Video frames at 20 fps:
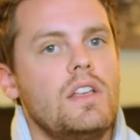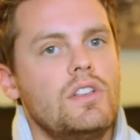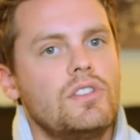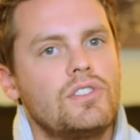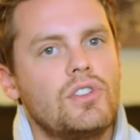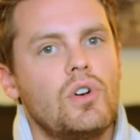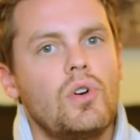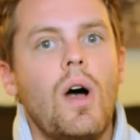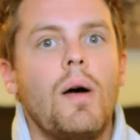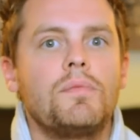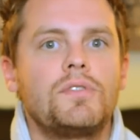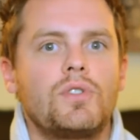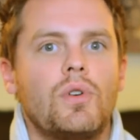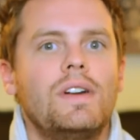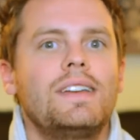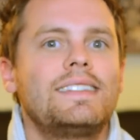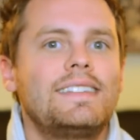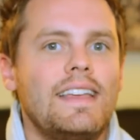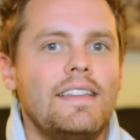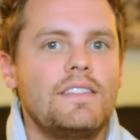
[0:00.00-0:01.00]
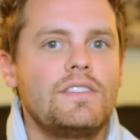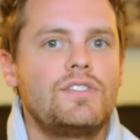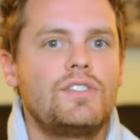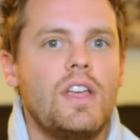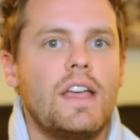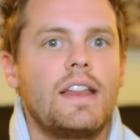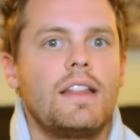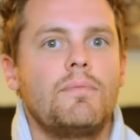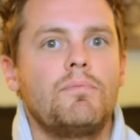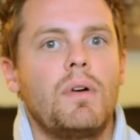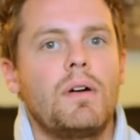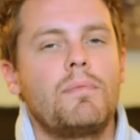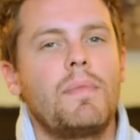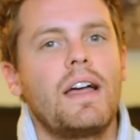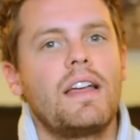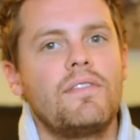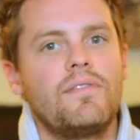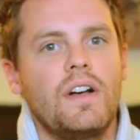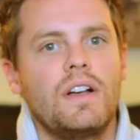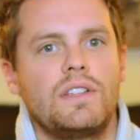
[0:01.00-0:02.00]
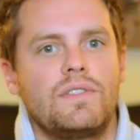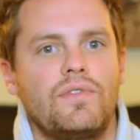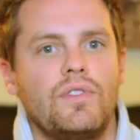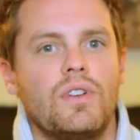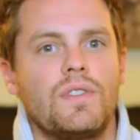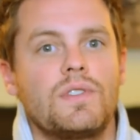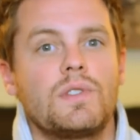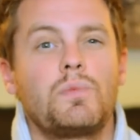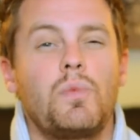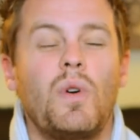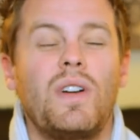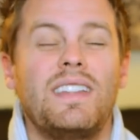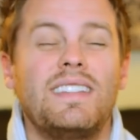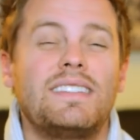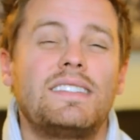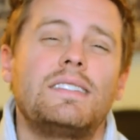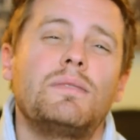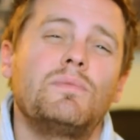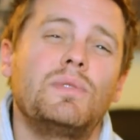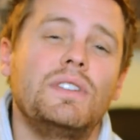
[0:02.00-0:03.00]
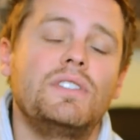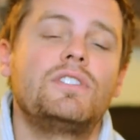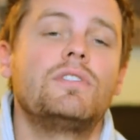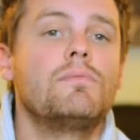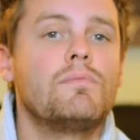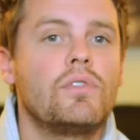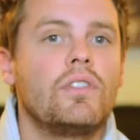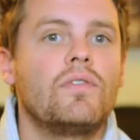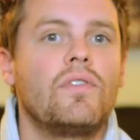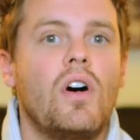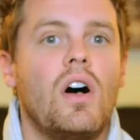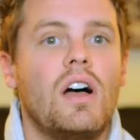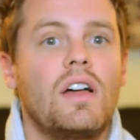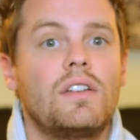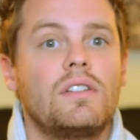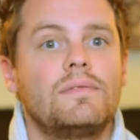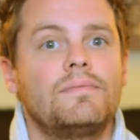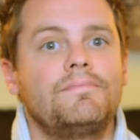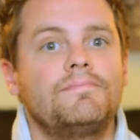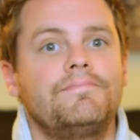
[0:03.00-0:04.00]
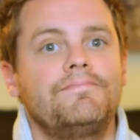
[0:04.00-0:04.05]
So I'm sorry to say this, Janet, but my advice for you at this point is simply to move on.